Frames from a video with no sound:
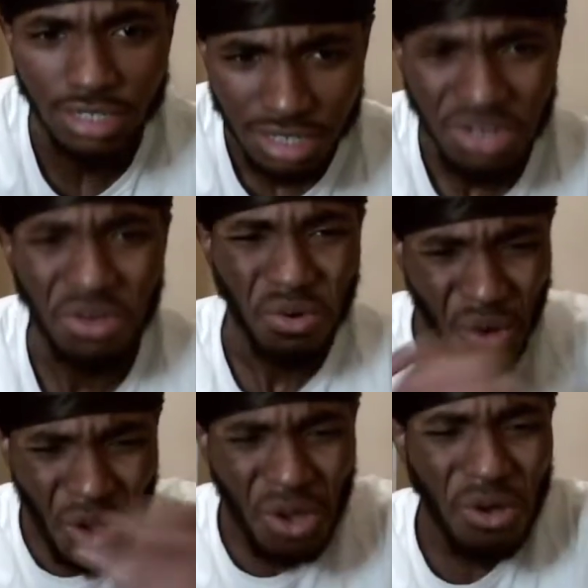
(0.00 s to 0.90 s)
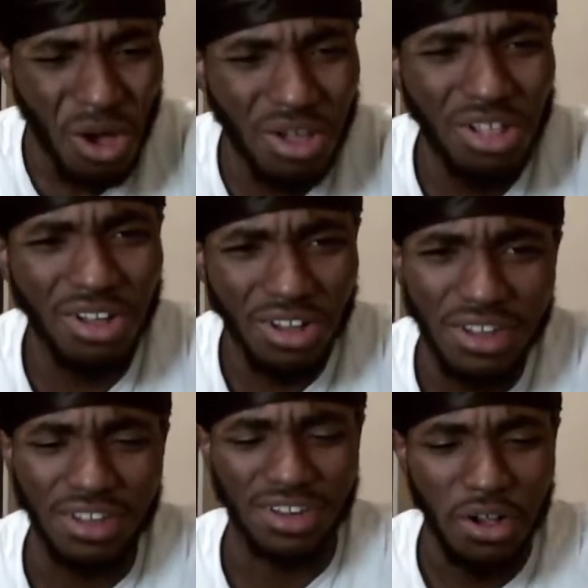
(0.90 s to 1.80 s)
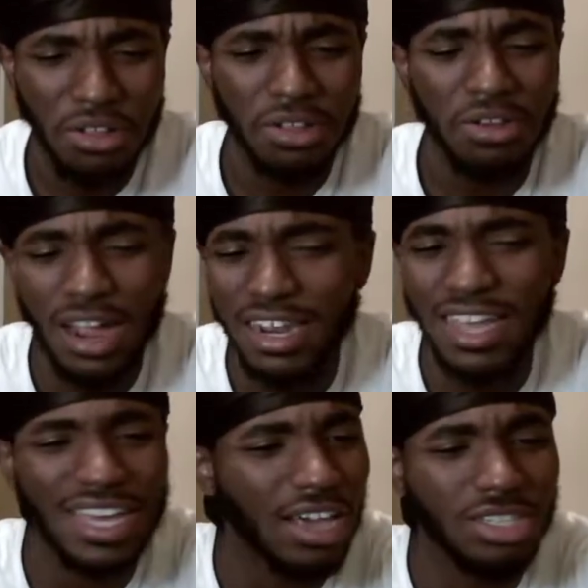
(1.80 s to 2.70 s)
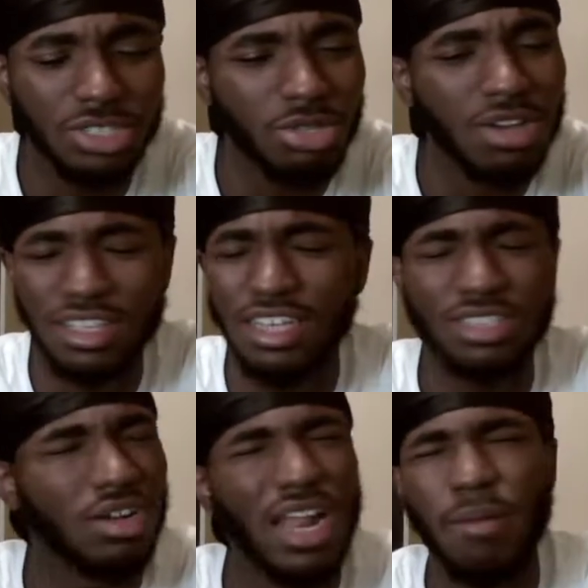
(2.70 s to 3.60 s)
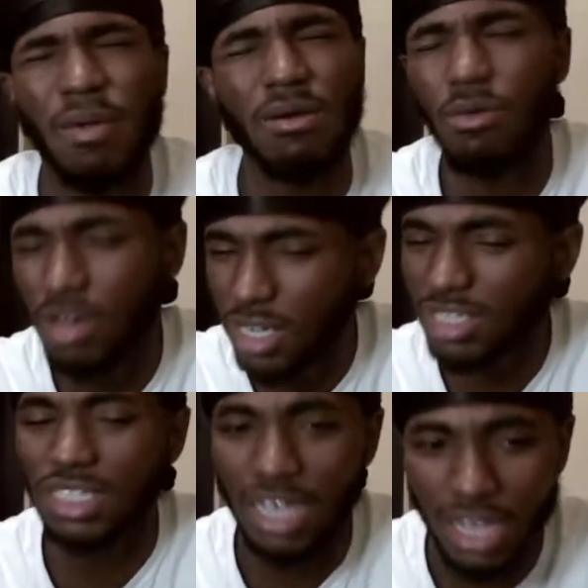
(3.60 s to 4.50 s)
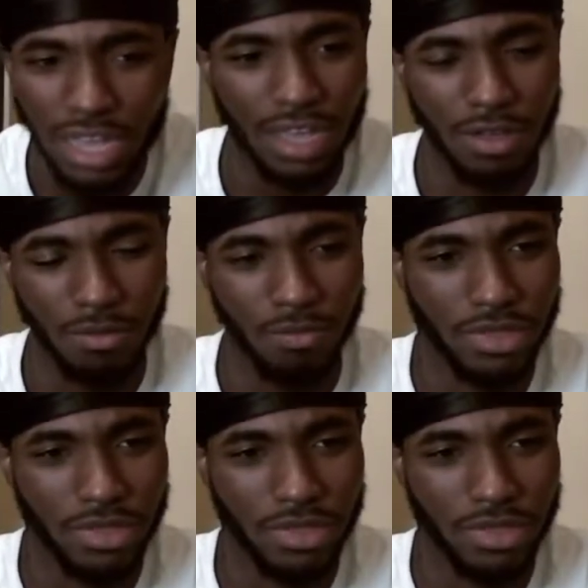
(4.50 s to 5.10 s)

I've been going crazy on these beats. Hold on, I like how you talking. Let's run that back one time.